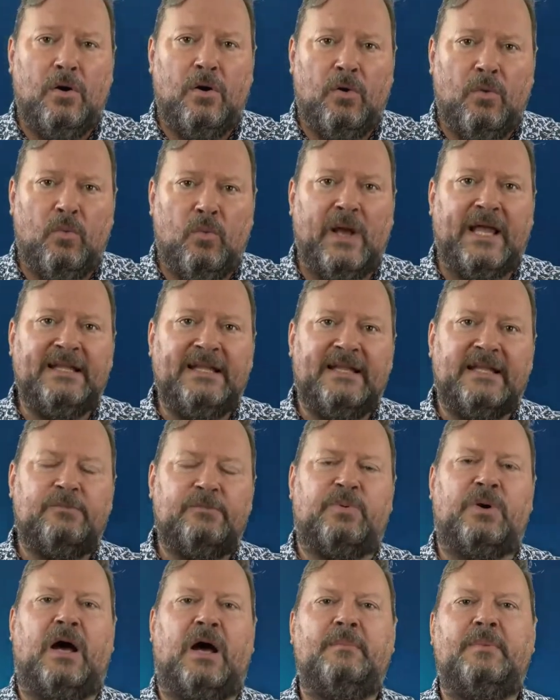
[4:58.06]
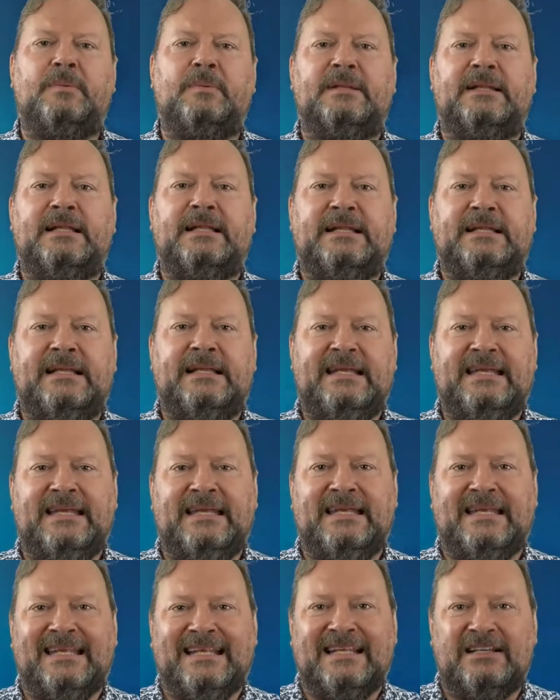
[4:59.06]
when that
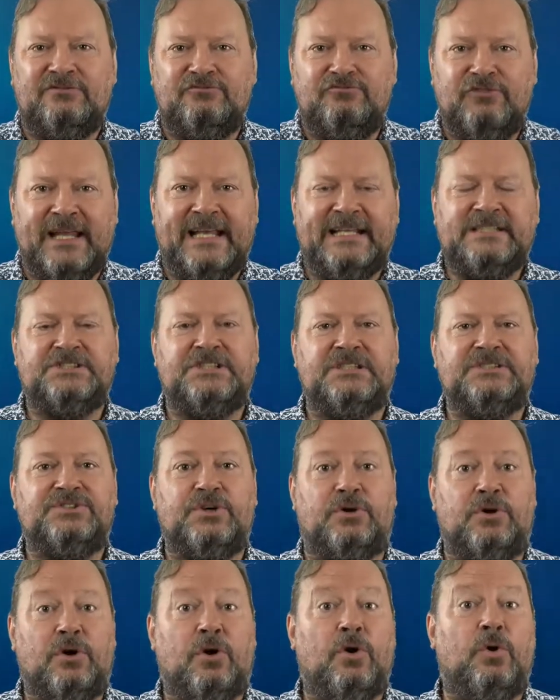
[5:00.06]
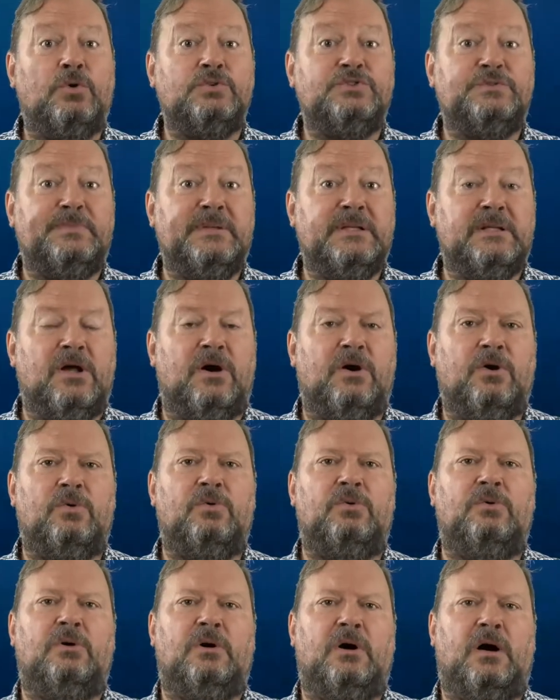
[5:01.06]
probability reaches or goes
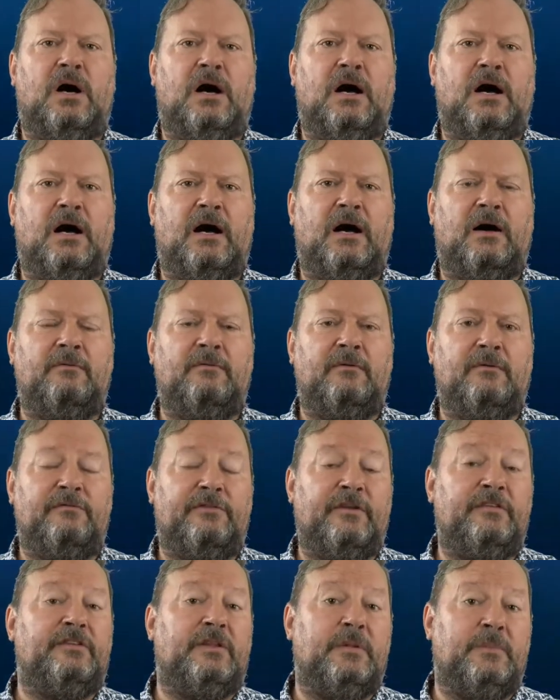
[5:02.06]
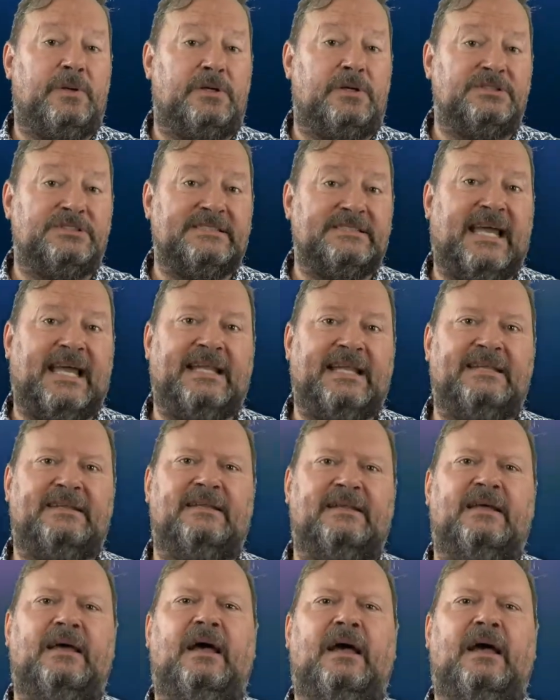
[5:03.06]
below uh, fifty percent,